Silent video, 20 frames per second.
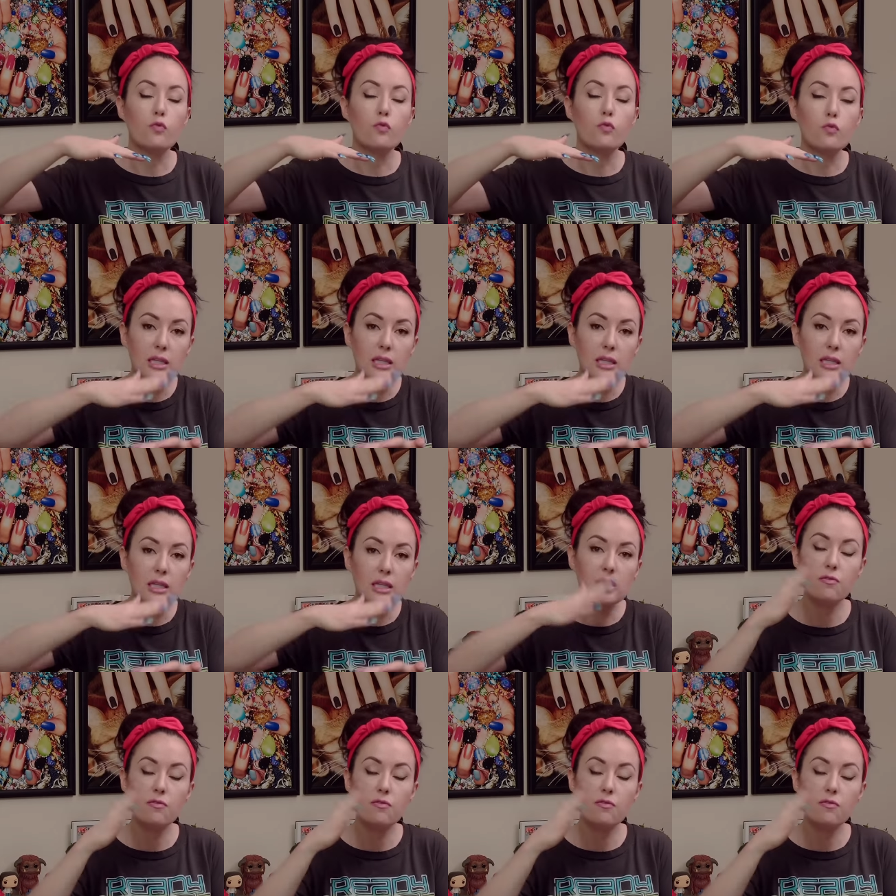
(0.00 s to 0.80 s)
It really
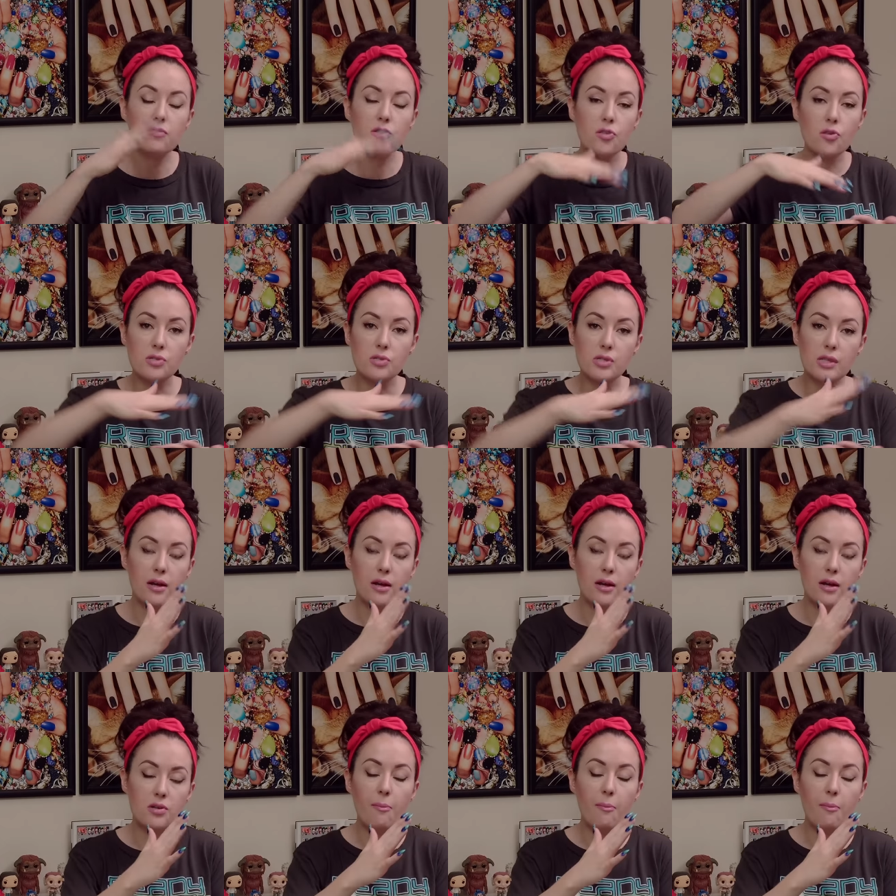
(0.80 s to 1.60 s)
lifts those
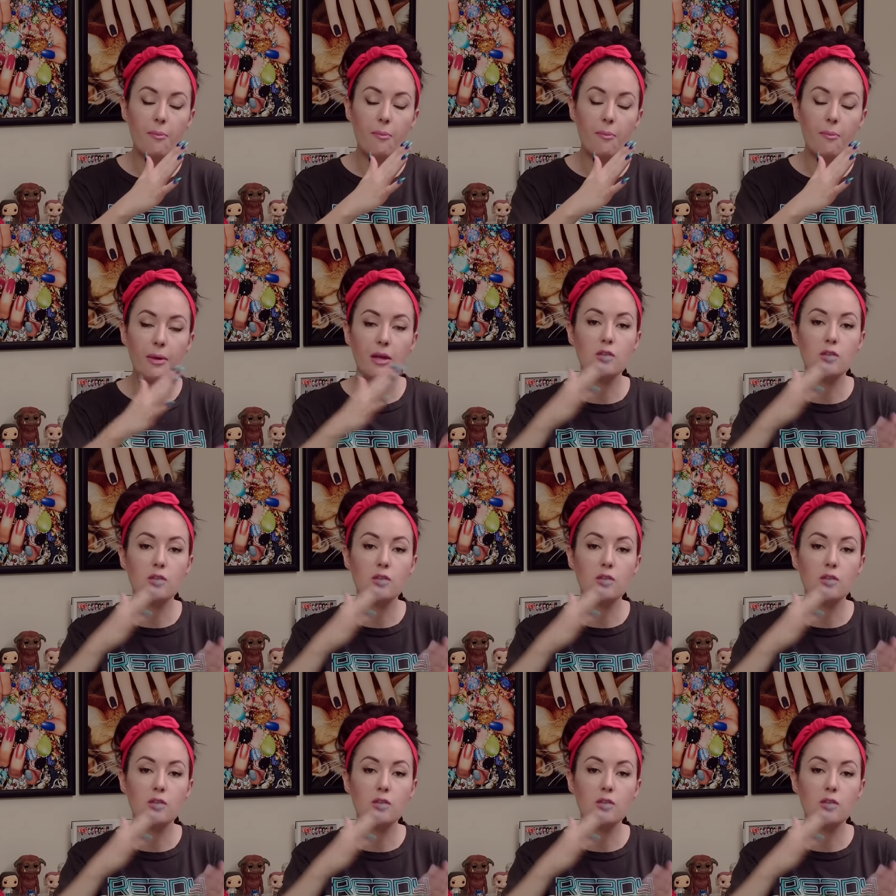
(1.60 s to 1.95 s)
layers up.